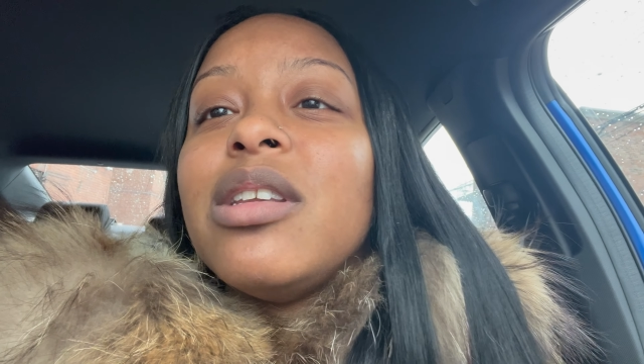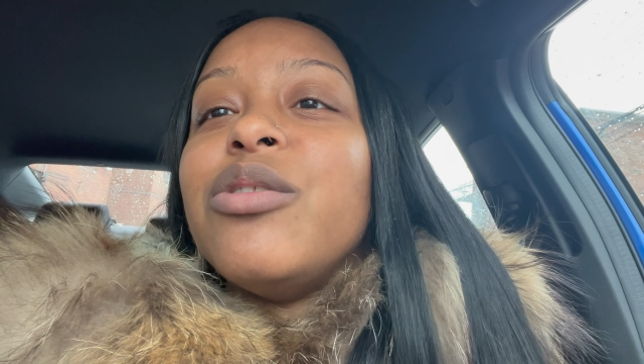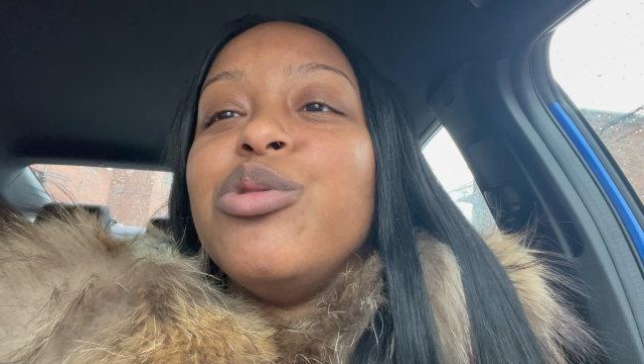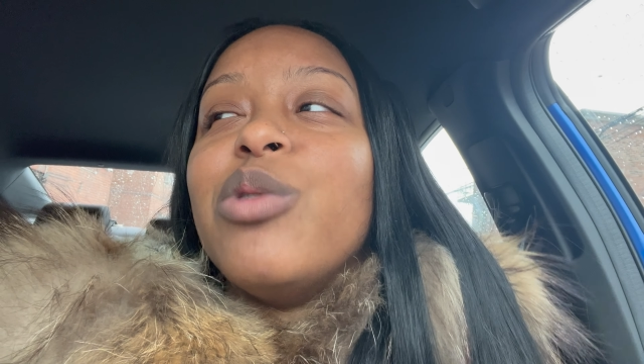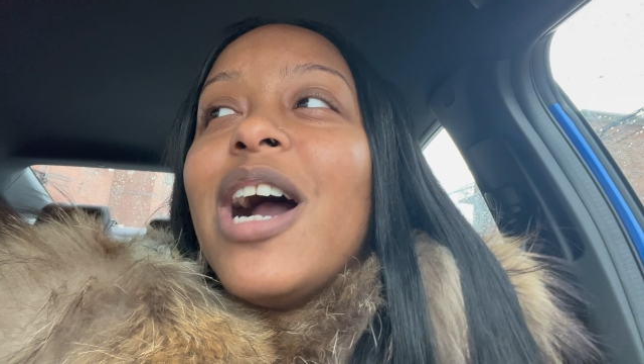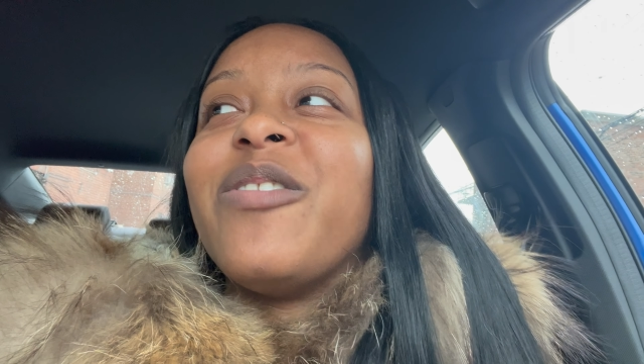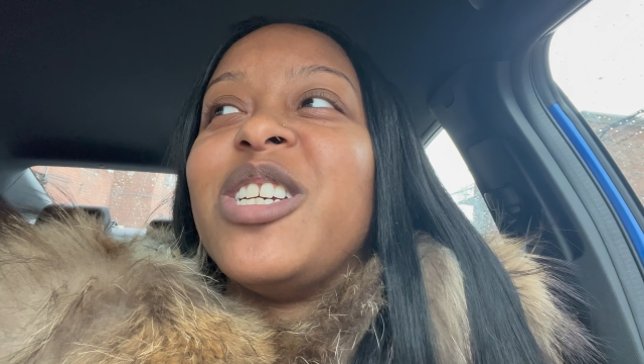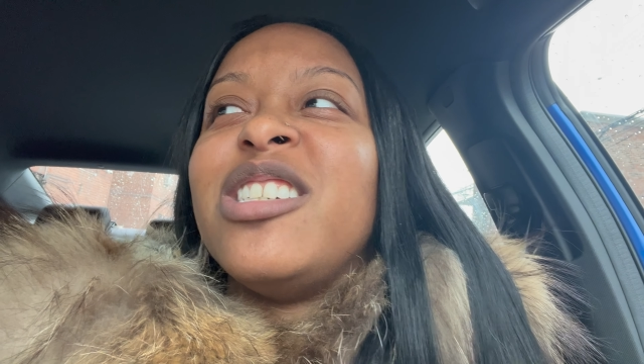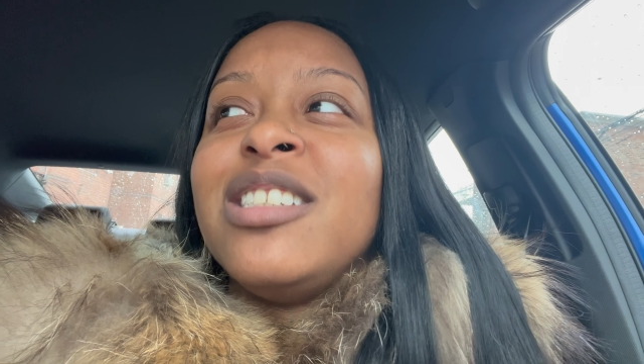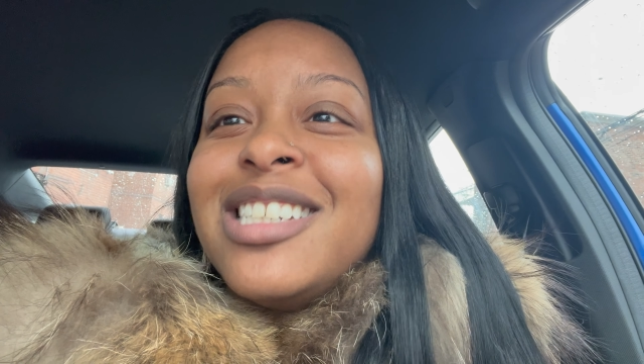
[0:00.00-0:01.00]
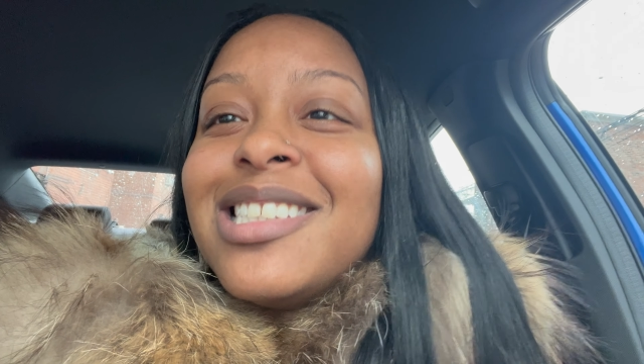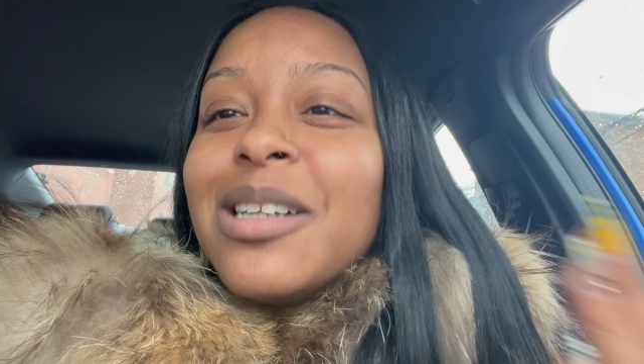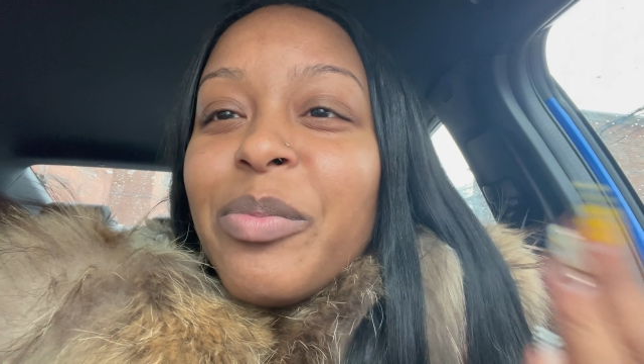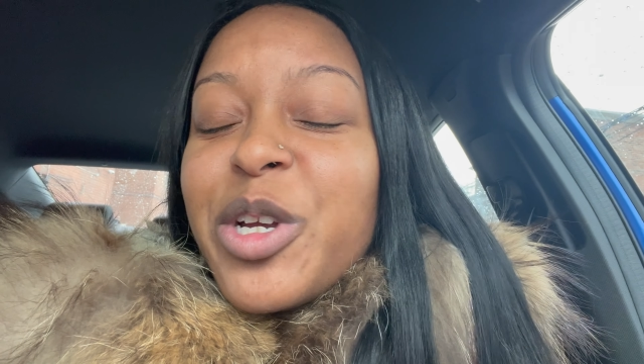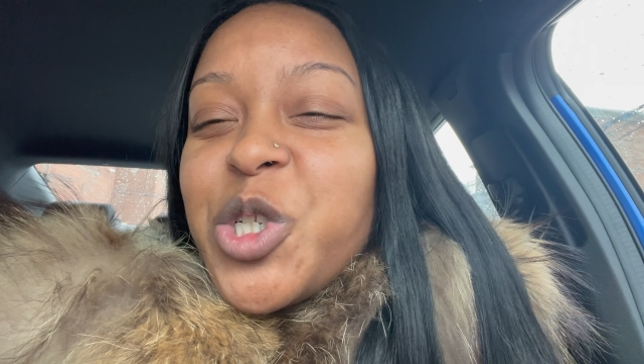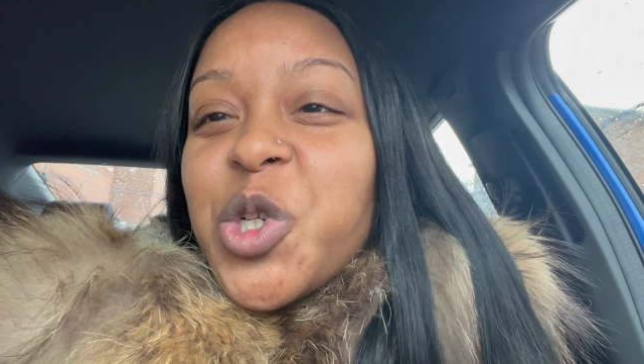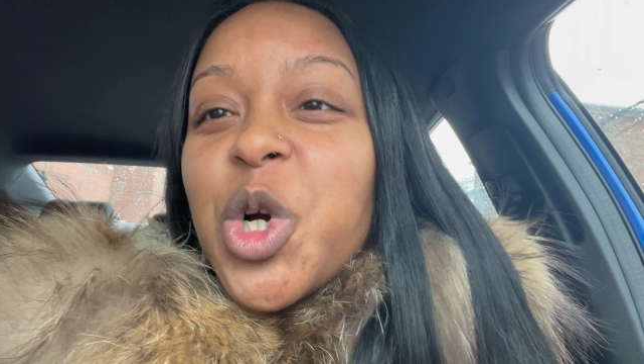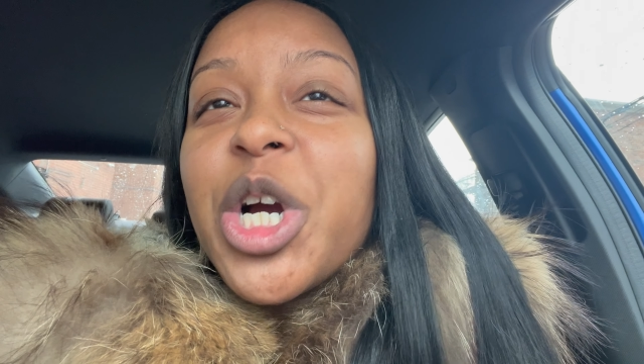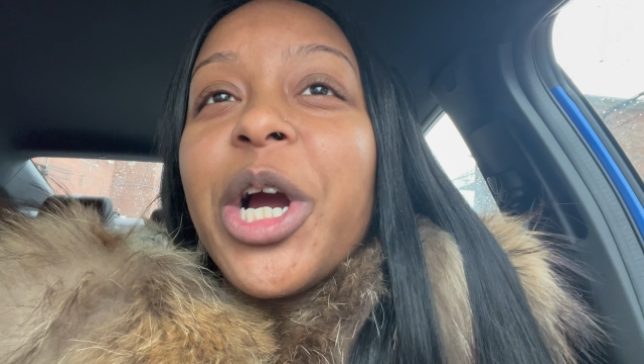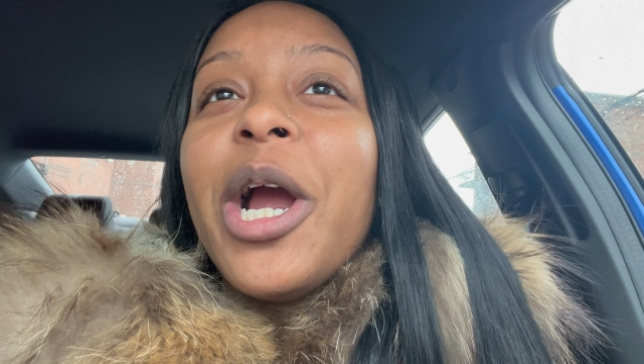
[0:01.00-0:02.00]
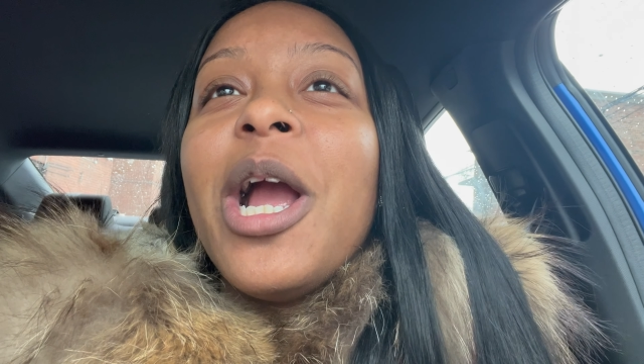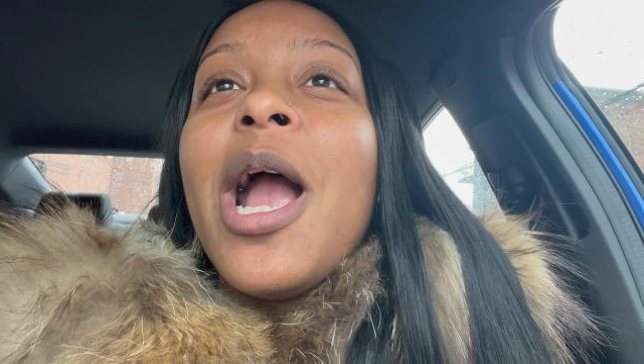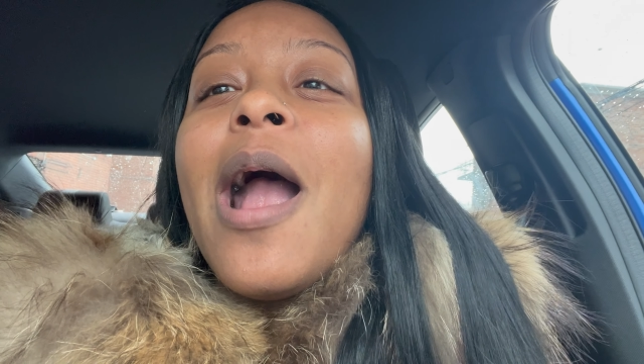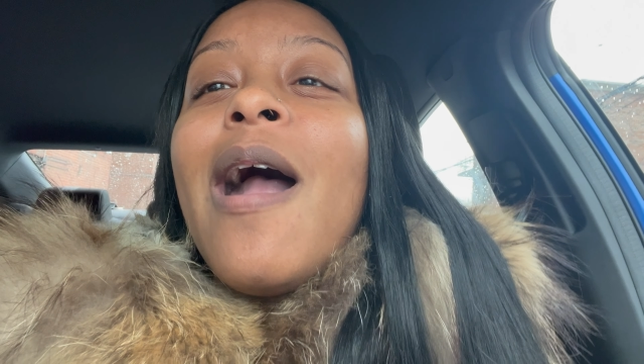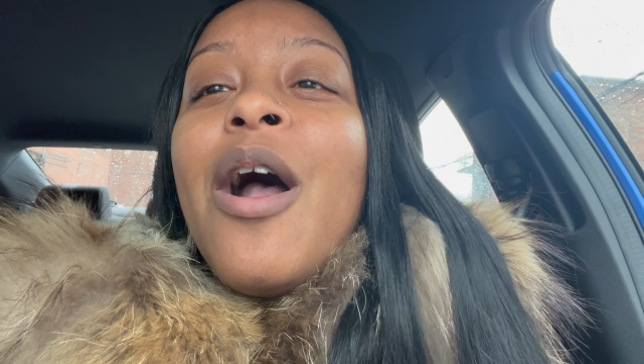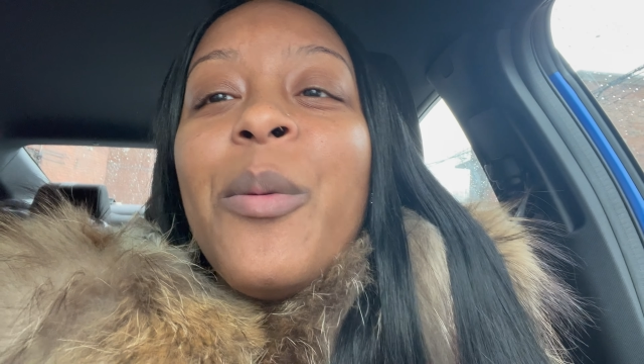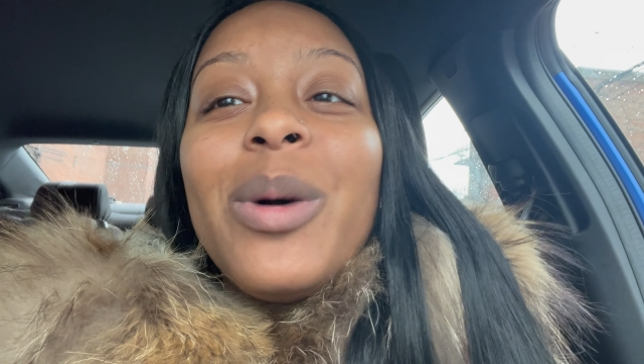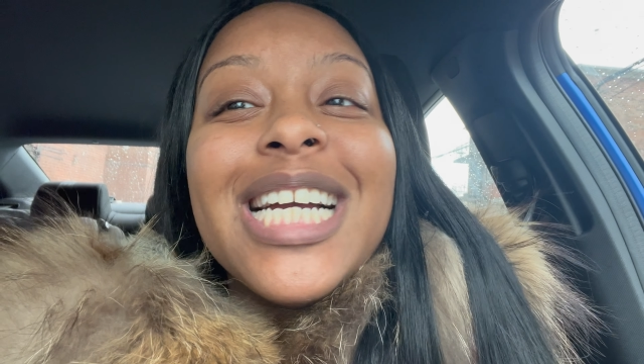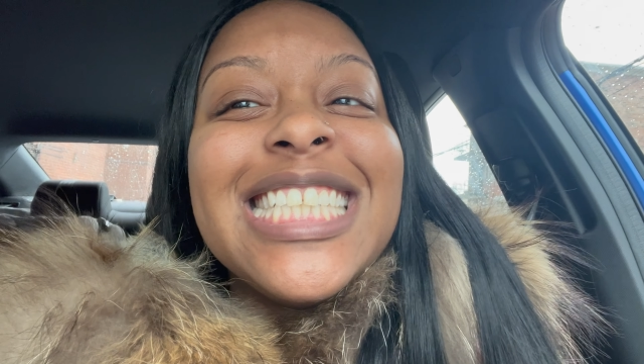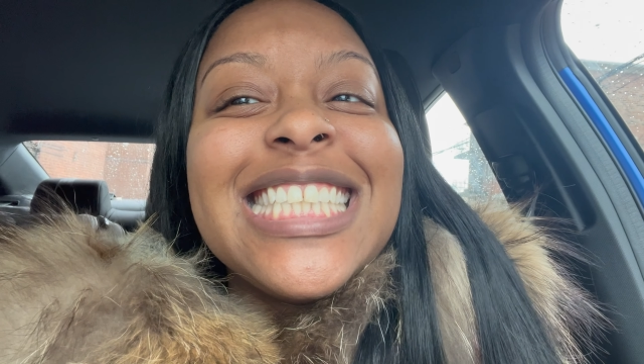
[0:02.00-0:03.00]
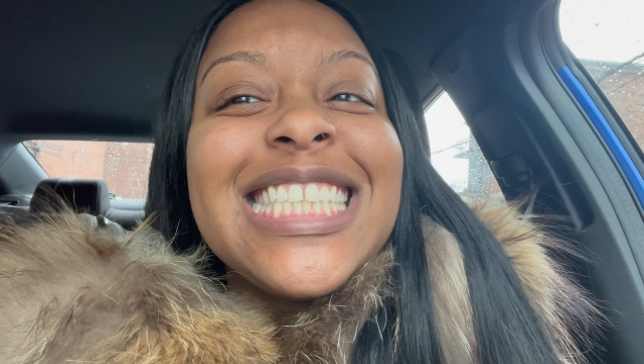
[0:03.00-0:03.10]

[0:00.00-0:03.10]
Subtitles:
You have to get something stronger. But